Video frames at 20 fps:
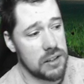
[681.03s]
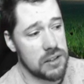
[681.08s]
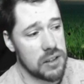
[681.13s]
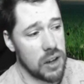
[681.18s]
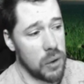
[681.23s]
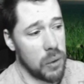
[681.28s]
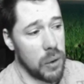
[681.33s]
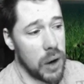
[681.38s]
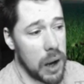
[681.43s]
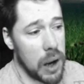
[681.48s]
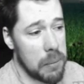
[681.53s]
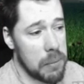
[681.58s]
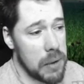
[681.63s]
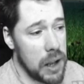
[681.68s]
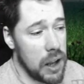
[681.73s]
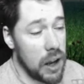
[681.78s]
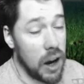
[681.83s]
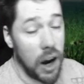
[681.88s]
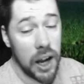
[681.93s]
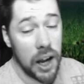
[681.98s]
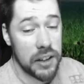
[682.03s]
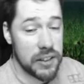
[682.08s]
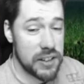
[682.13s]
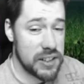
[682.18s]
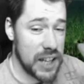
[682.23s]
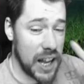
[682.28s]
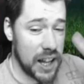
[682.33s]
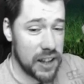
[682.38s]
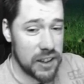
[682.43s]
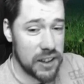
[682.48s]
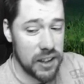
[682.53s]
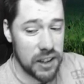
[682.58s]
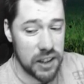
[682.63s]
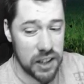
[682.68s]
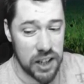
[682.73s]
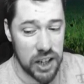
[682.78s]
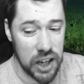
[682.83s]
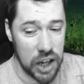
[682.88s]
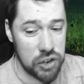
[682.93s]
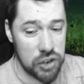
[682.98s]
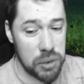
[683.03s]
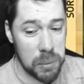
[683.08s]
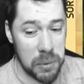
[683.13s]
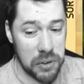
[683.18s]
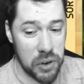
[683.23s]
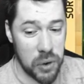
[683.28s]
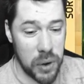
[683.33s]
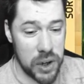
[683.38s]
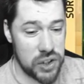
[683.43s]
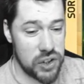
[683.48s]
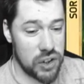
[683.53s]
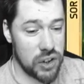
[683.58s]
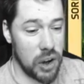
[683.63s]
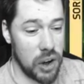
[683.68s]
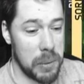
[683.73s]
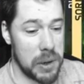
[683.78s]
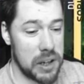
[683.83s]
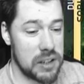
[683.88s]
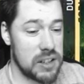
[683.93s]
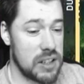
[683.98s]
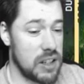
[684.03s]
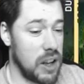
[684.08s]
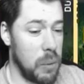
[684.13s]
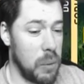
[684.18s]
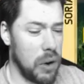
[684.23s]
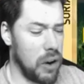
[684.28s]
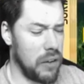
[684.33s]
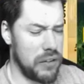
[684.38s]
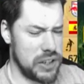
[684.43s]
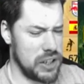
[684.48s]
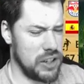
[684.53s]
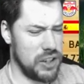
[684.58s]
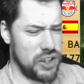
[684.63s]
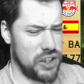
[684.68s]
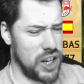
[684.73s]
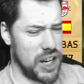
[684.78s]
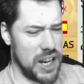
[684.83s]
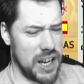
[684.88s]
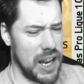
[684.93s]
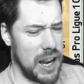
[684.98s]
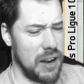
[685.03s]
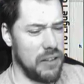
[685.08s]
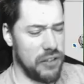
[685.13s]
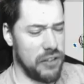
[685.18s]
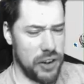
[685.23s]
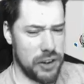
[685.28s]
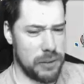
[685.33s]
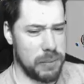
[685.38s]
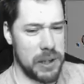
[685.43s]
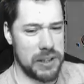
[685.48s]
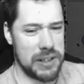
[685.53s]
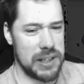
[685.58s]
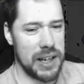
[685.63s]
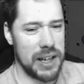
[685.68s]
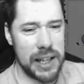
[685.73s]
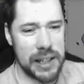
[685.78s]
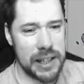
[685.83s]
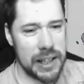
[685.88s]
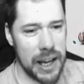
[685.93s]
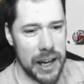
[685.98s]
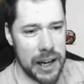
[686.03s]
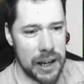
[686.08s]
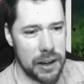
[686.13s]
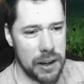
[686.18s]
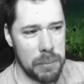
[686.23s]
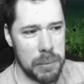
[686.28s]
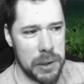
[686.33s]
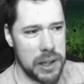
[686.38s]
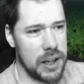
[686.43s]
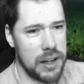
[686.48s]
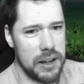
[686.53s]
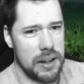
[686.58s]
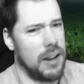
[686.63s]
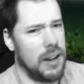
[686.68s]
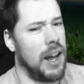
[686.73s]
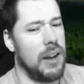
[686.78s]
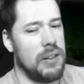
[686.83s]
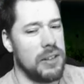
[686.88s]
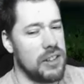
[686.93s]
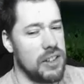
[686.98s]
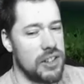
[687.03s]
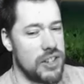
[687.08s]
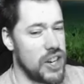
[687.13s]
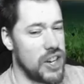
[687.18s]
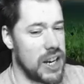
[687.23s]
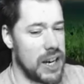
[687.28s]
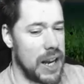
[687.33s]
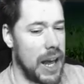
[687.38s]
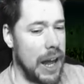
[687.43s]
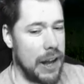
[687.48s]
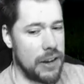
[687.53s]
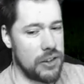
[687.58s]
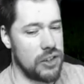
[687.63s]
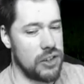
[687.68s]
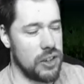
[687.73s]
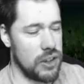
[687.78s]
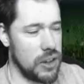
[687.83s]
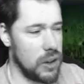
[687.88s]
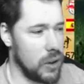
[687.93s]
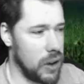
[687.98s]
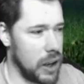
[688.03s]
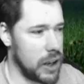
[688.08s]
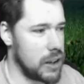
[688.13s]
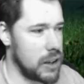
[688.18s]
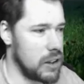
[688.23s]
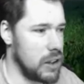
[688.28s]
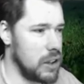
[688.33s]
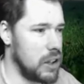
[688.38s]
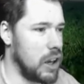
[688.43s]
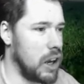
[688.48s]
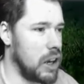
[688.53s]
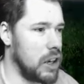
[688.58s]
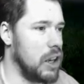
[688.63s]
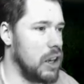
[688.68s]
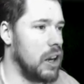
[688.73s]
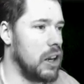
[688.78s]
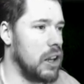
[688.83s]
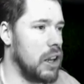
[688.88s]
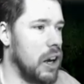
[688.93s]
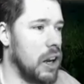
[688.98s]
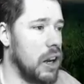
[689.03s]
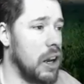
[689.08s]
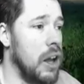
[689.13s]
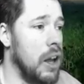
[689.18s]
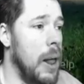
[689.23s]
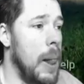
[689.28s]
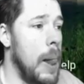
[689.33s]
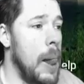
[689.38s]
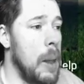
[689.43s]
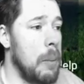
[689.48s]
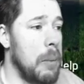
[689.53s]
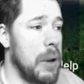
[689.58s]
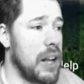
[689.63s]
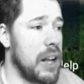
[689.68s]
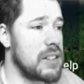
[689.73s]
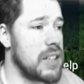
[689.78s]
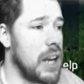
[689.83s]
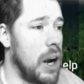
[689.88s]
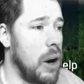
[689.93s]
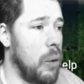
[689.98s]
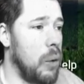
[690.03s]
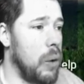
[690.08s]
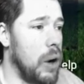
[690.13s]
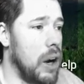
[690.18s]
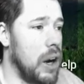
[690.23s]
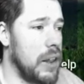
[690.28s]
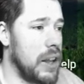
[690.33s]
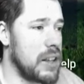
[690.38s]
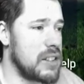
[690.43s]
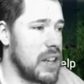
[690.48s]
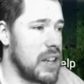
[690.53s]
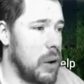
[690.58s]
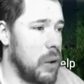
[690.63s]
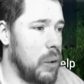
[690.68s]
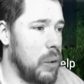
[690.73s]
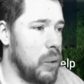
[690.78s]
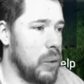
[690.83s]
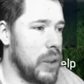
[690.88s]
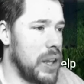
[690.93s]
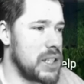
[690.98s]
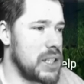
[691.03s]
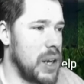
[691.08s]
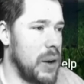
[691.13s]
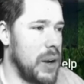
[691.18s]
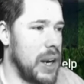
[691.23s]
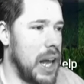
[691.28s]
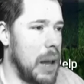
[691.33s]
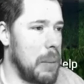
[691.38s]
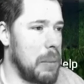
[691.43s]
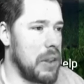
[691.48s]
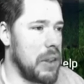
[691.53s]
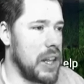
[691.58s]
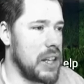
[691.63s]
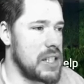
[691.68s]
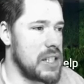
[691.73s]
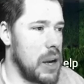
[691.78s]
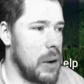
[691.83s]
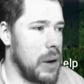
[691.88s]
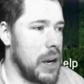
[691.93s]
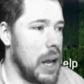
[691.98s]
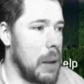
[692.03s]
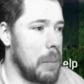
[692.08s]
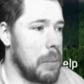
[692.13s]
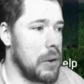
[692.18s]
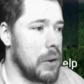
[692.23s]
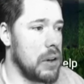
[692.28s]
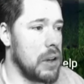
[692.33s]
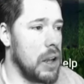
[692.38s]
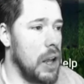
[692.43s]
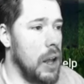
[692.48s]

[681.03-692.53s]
So I understand the conundrum of a question, though, because it's like, well, obviously the chicken came first because it laid the egg, but then how did the chicken hatch? You know, like, yada, yada, yada. But that's how it happened.